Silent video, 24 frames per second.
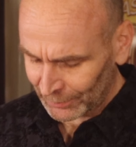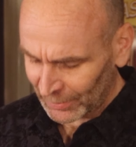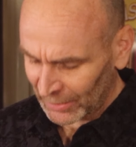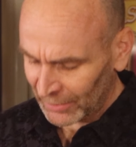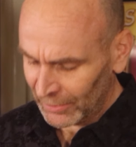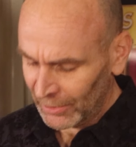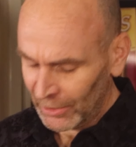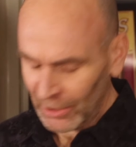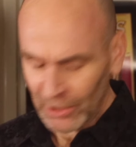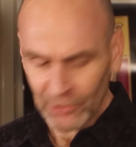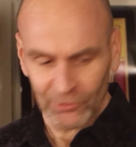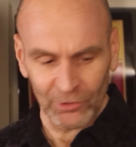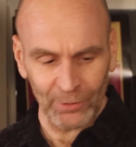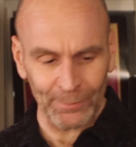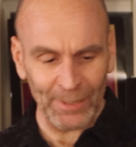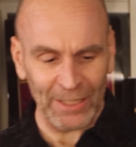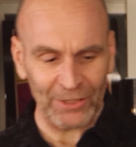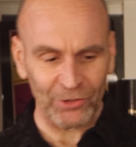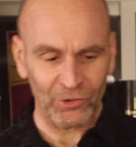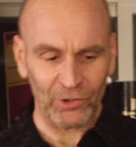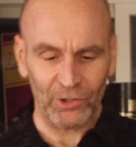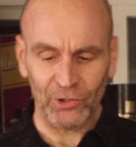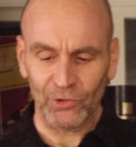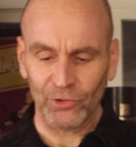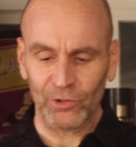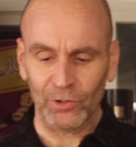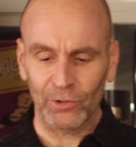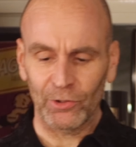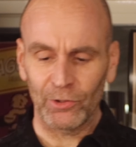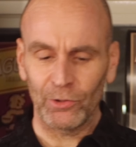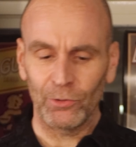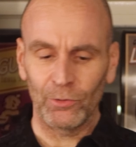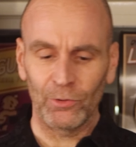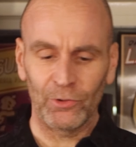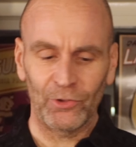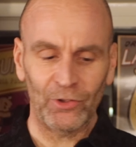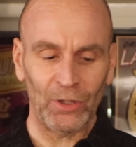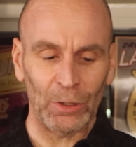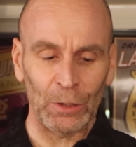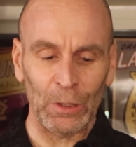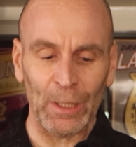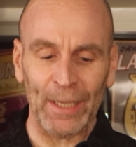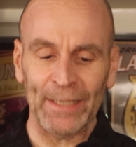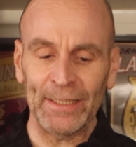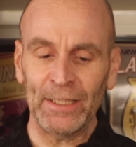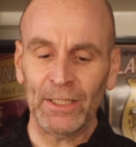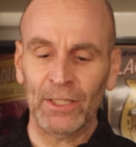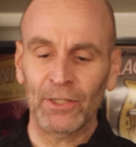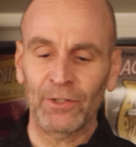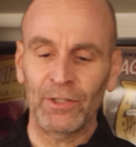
a bit, so I'm actually just going to use light